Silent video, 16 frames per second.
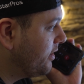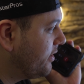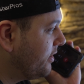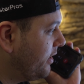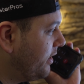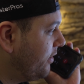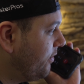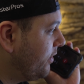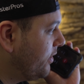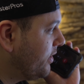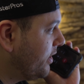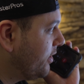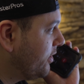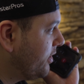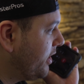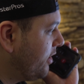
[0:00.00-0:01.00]
be
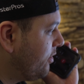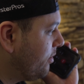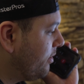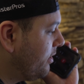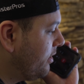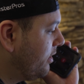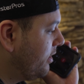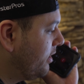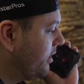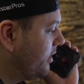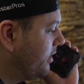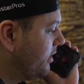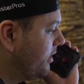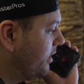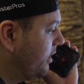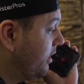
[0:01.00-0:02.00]
willing to put in the
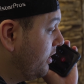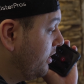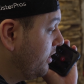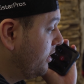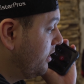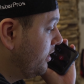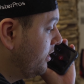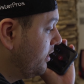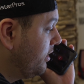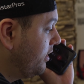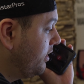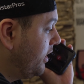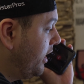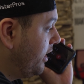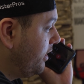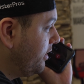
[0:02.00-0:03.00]
work to build your
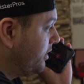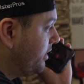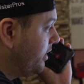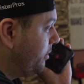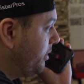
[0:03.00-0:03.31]
client